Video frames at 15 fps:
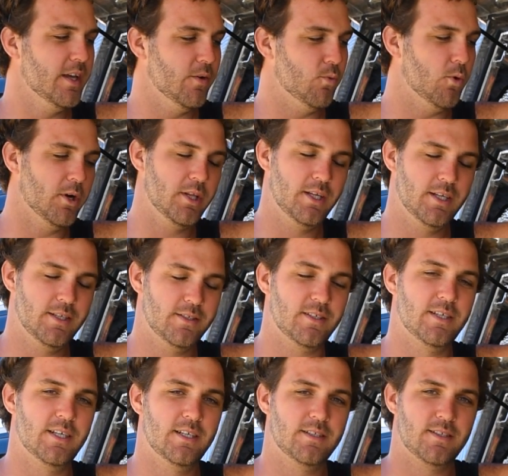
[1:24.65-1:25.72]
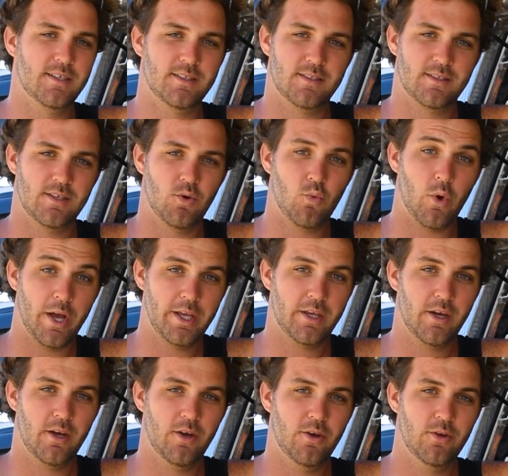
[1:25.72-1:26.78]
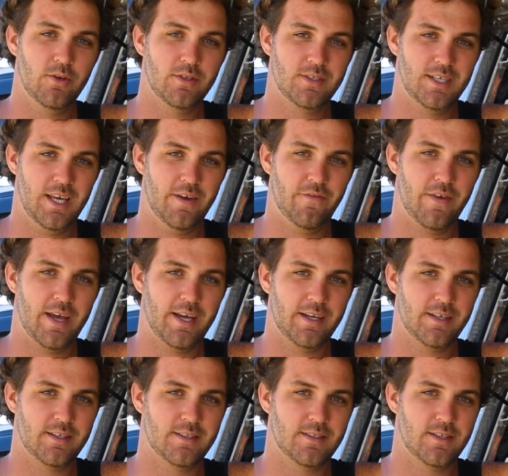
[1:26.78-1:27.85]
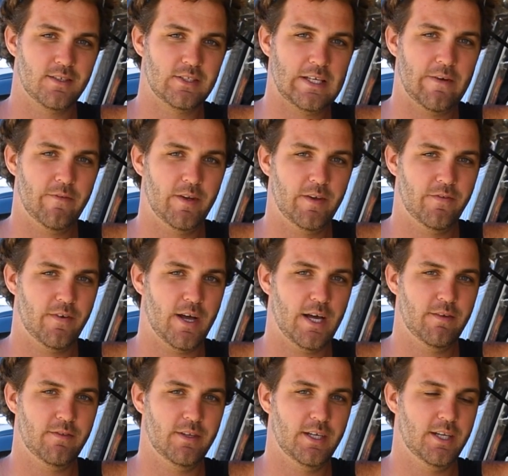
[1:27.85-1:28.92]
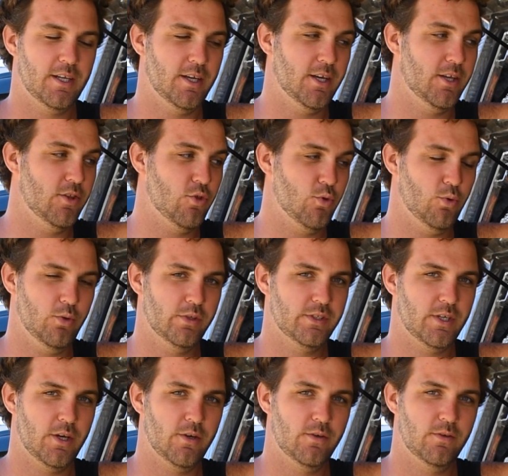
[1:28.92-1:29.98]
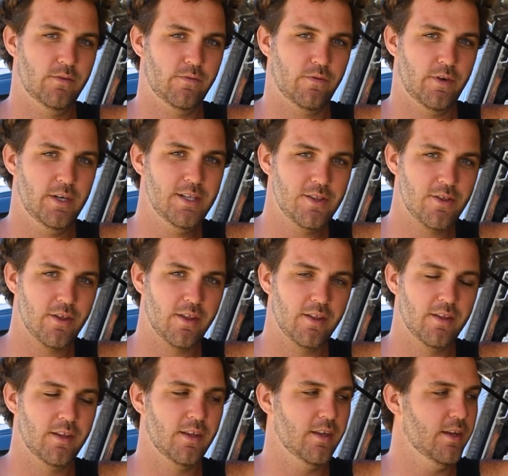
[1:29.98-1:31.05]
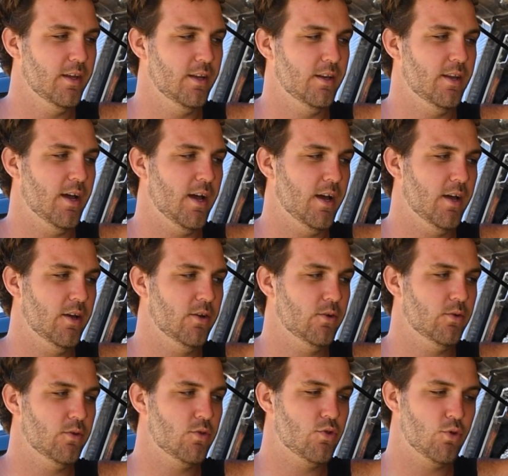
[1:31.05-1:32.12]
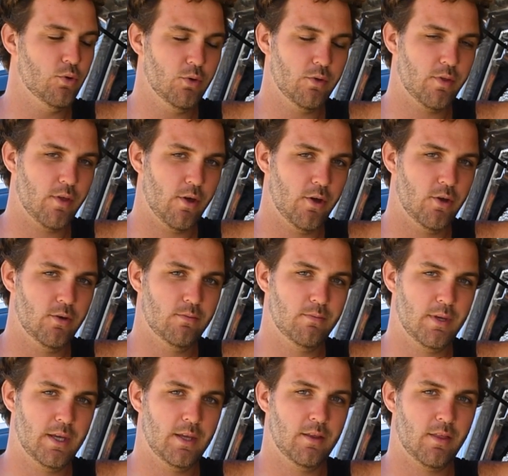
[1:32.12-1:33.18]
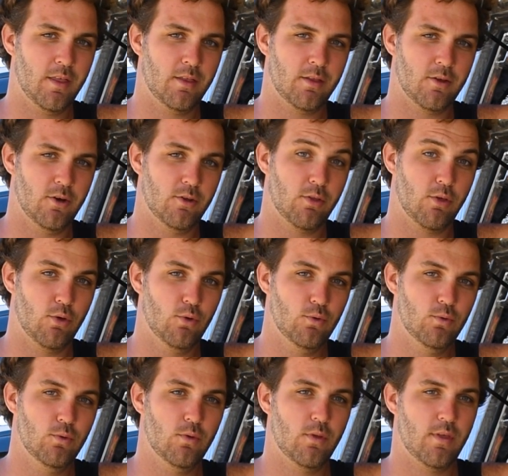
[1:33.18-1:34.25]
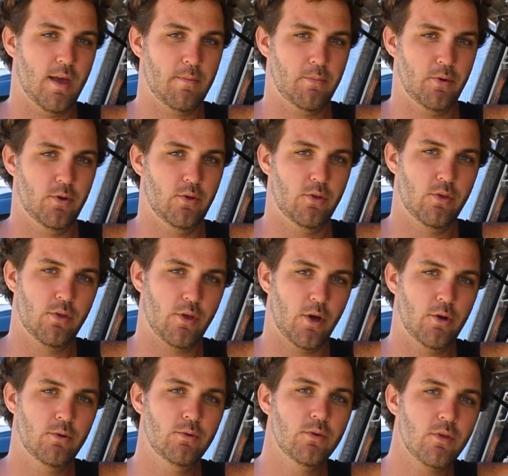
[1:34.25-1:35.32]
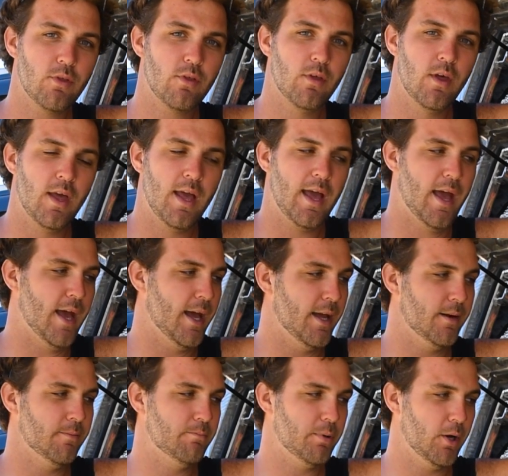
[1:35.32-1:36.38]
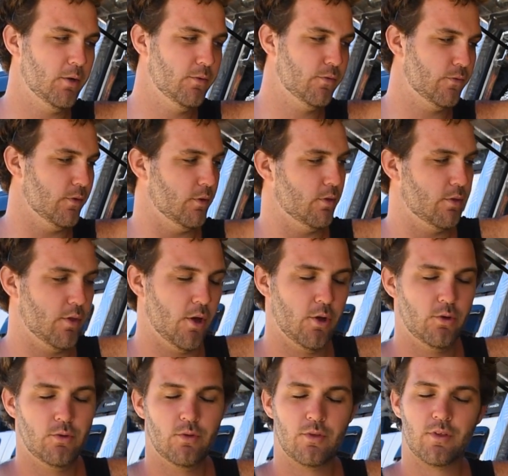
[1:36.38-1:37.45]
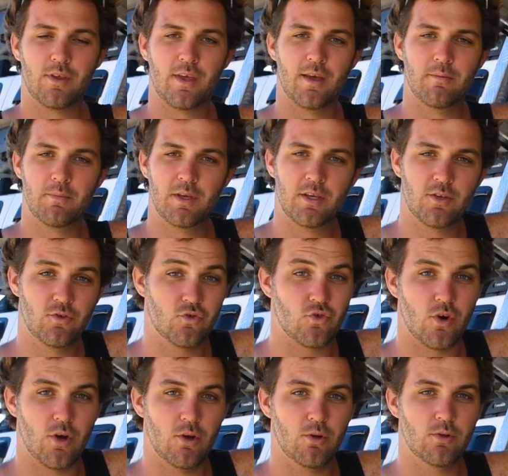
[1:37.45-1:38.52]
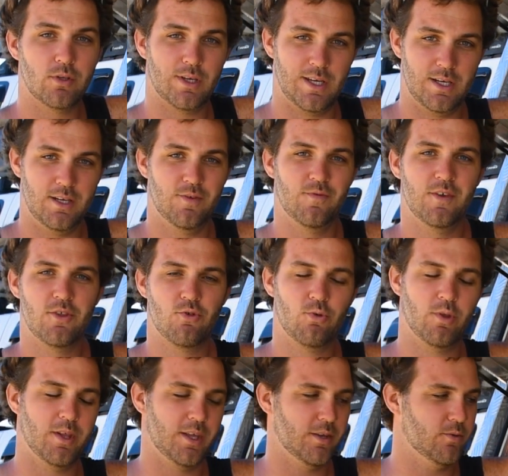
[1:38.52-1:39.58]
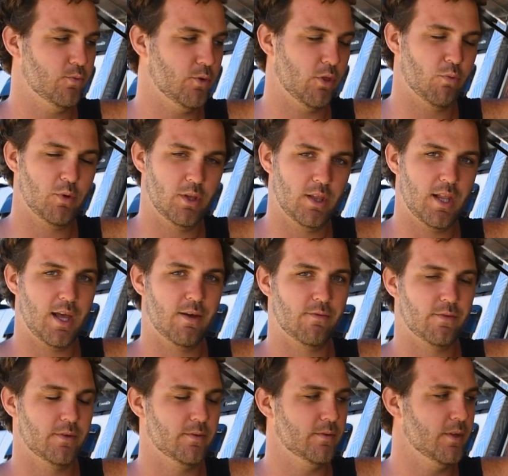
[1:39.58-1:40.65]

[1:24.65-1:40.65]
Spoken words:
What it is it's a Waeco CFX 75 litre dual zone fridge. Now, dual zone means it's got 2 separate zones, and both zones can be controlled individually, which we love.